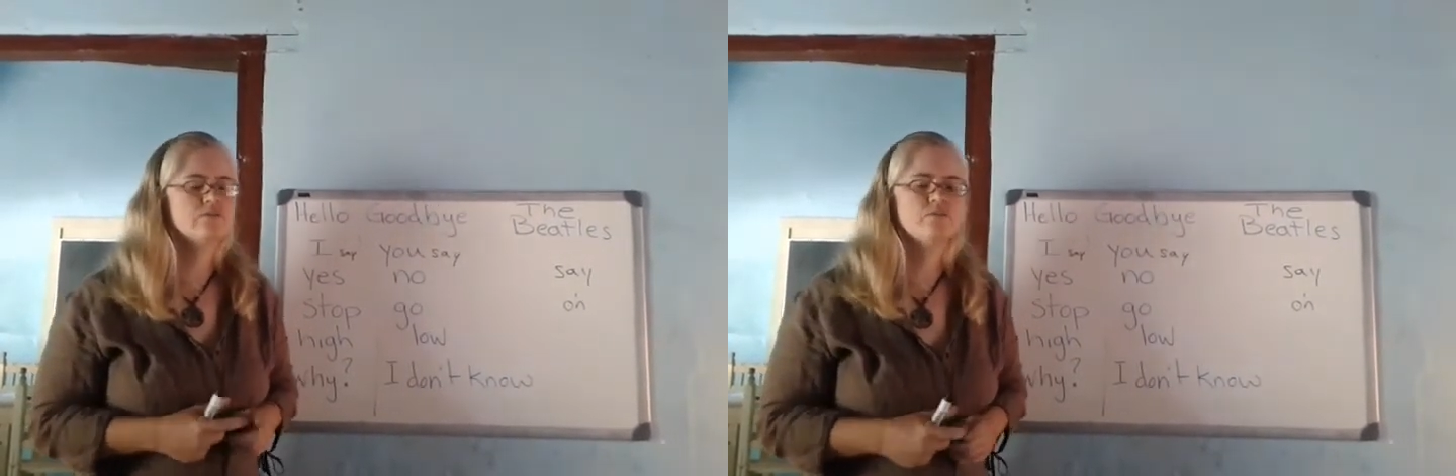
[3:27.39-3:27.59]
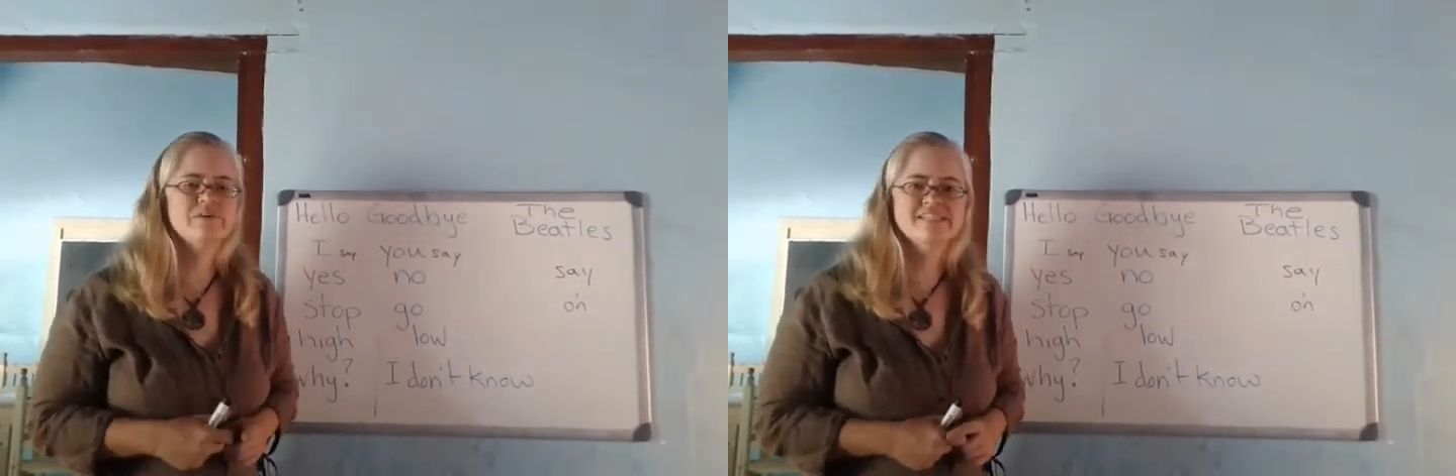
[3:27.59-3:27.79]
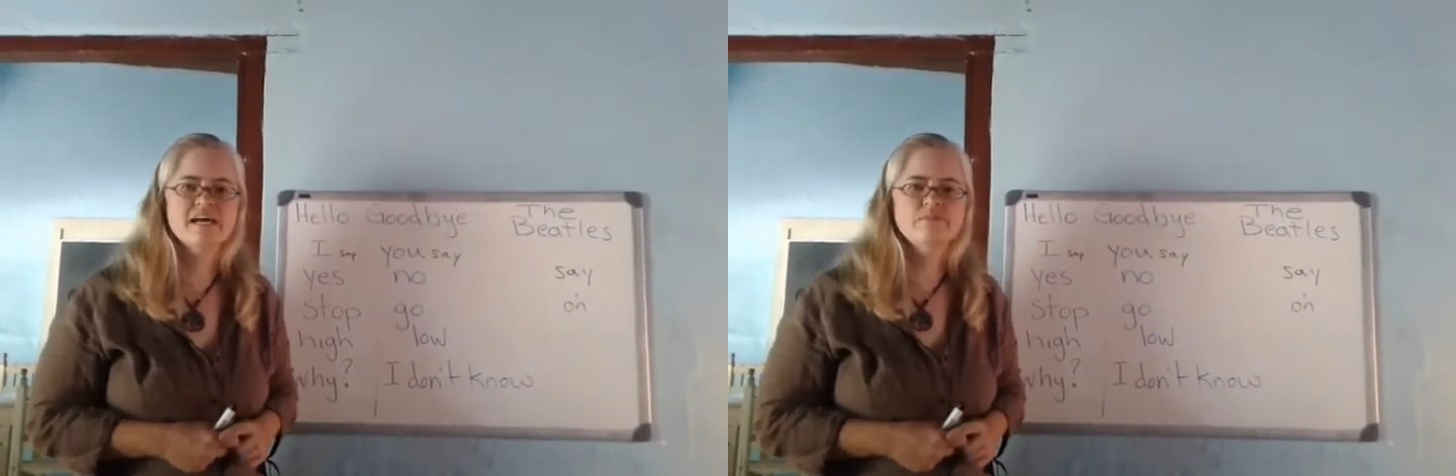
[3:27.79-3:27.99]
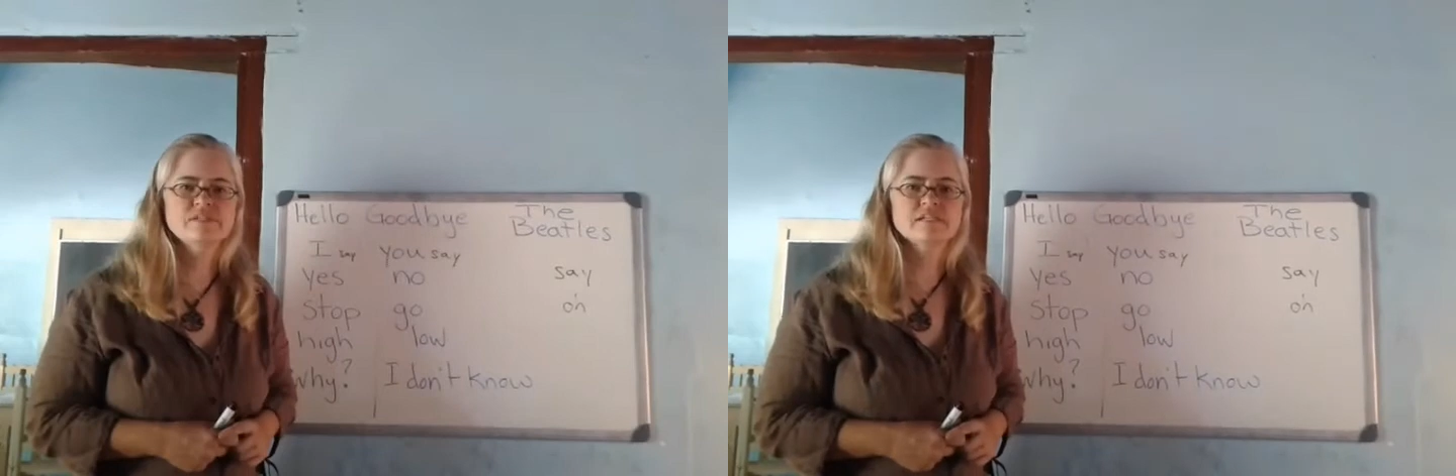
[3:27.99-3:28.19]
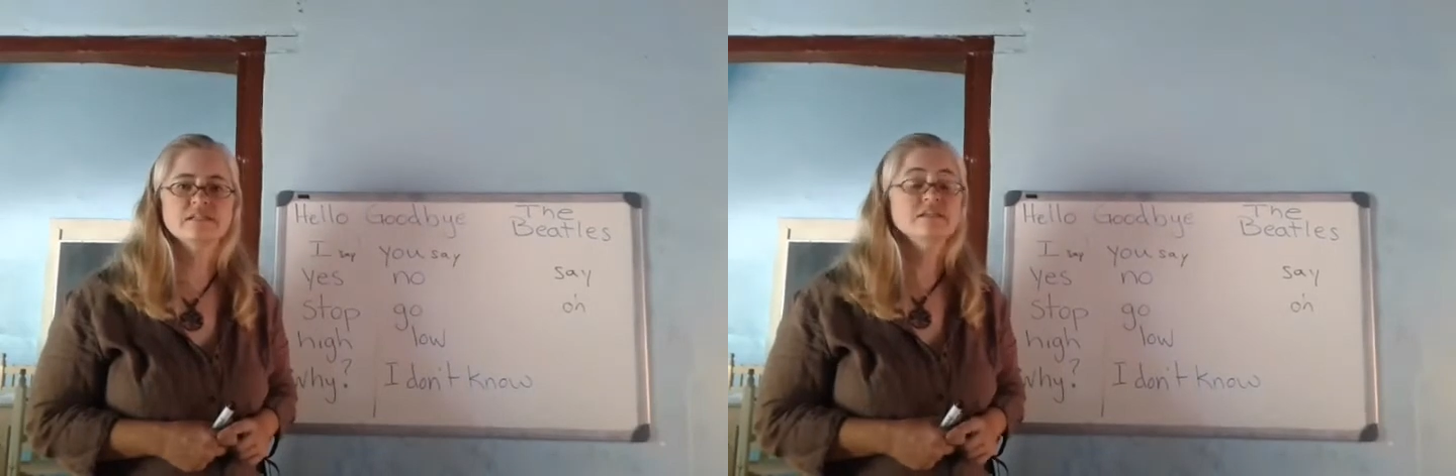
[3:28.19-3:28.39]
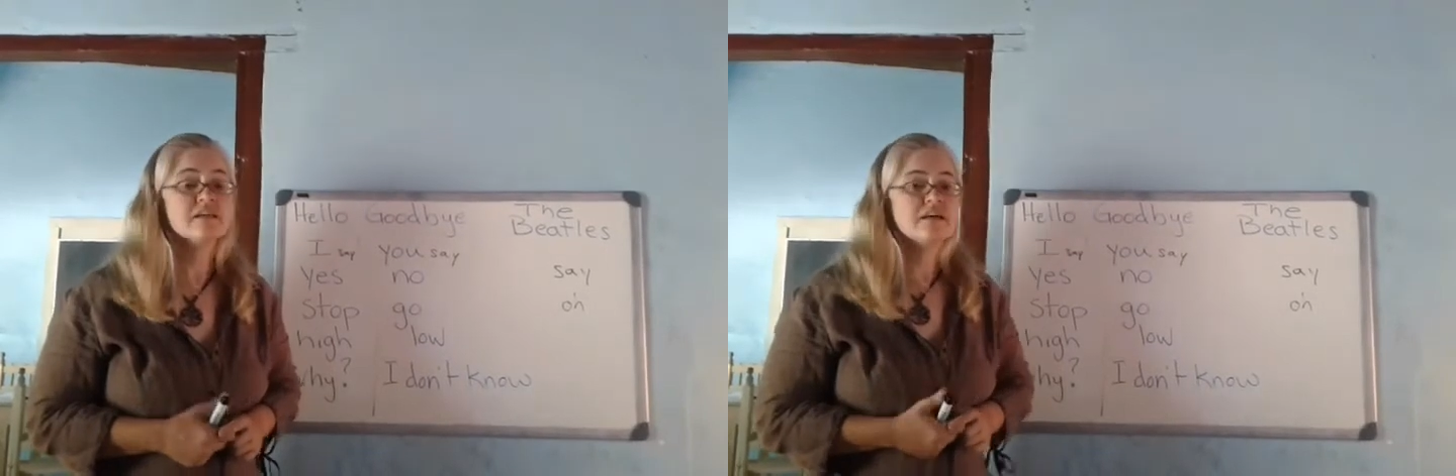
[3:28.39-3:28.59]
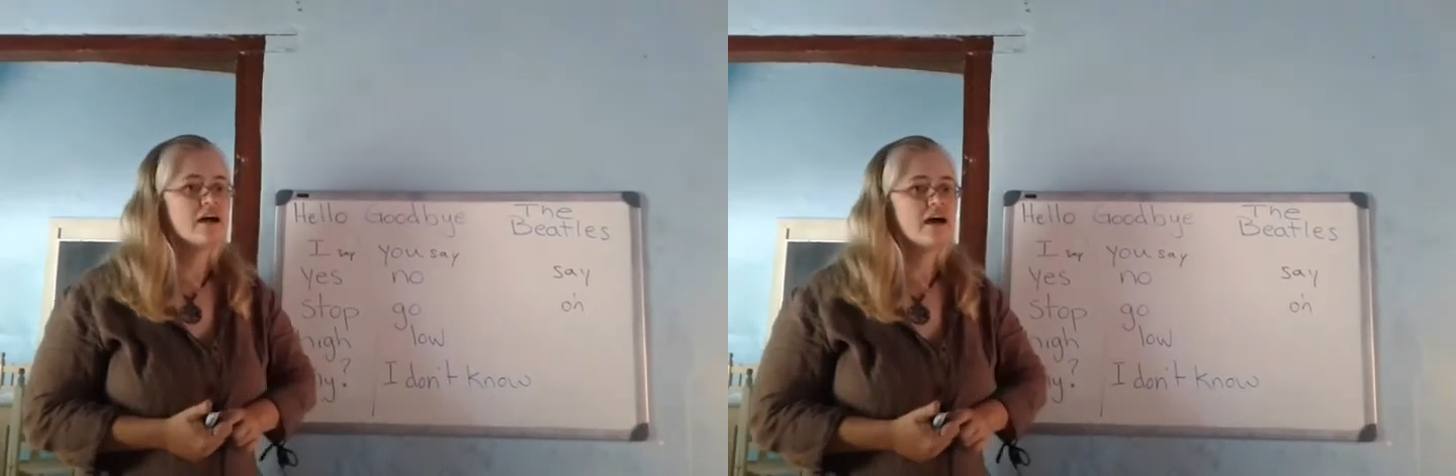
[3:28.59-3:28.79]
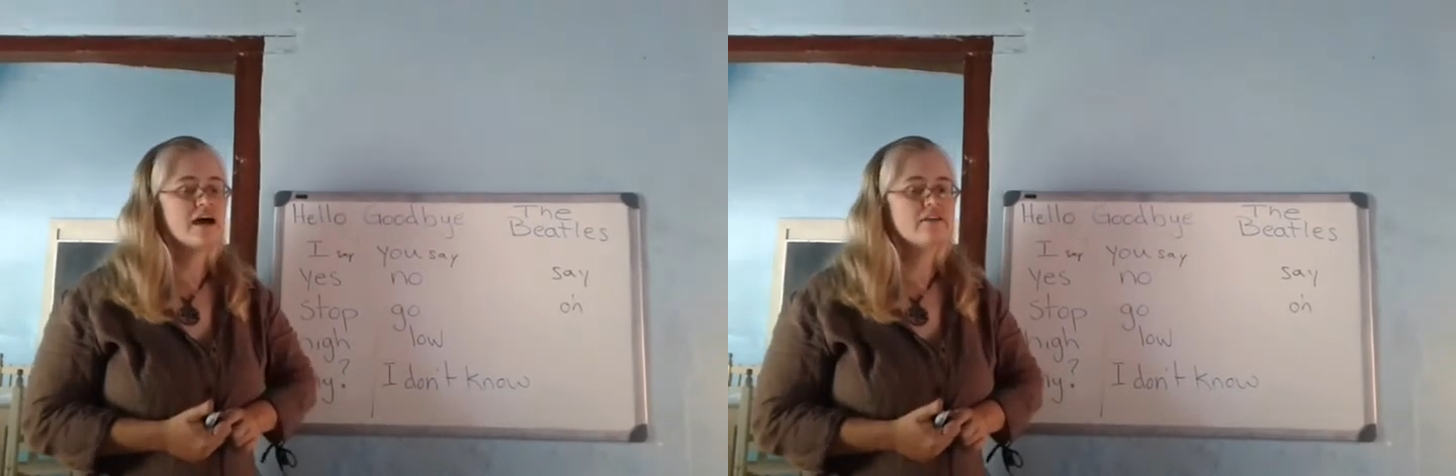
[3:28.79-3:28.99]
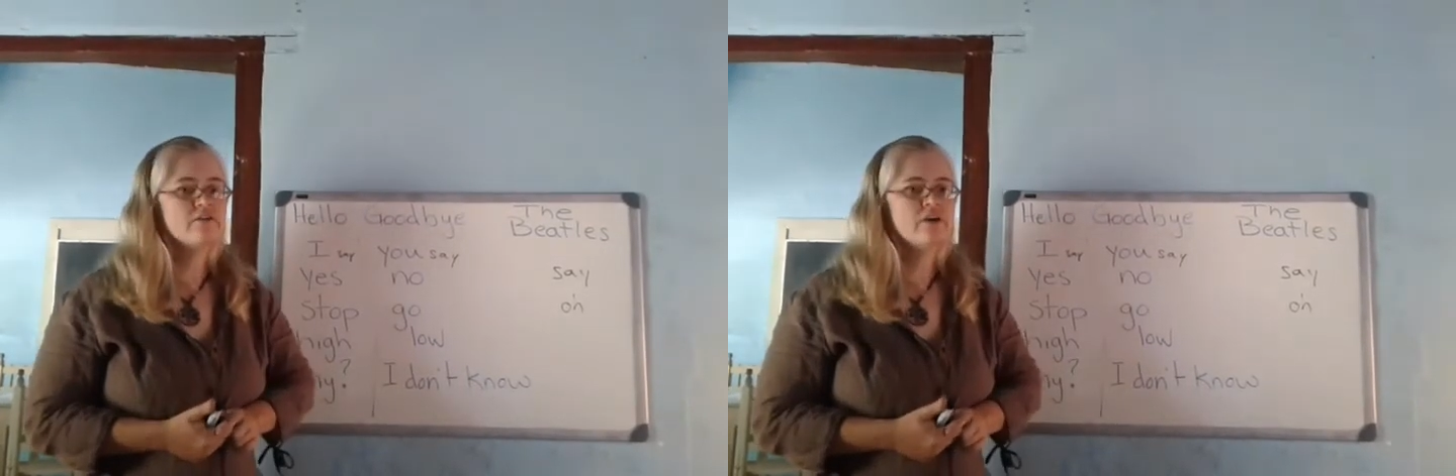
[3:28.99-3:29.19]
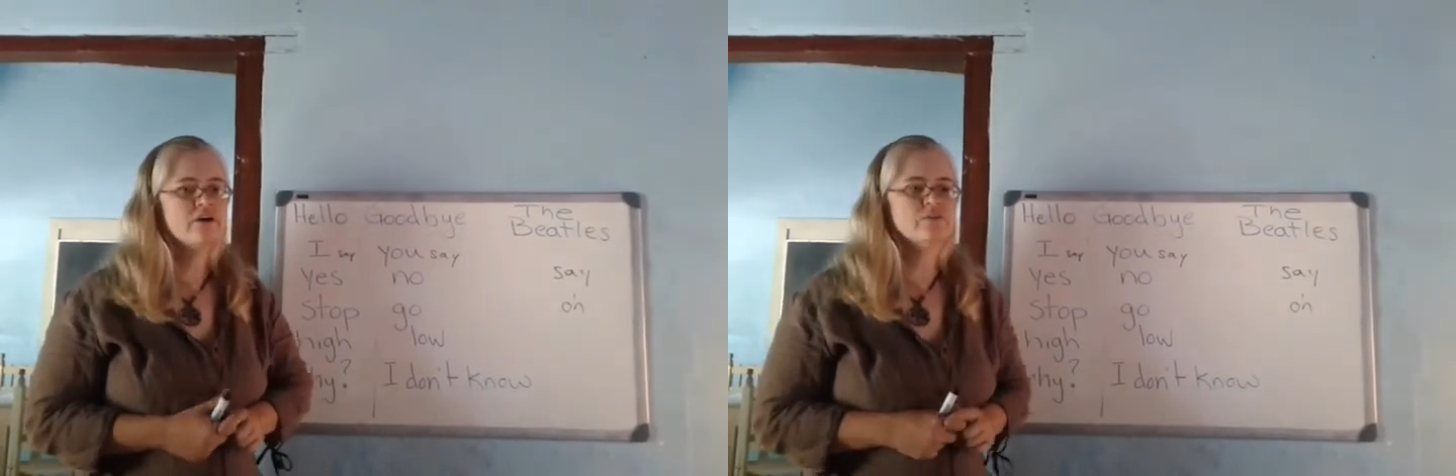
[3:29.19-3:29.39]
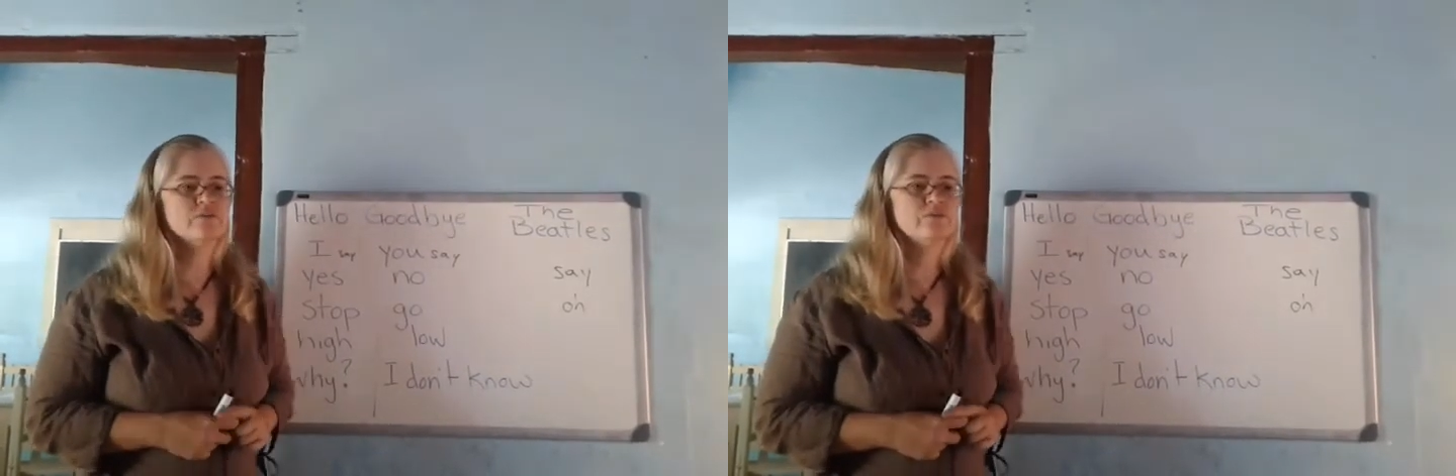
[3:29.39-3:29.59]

What time is it? I don't know.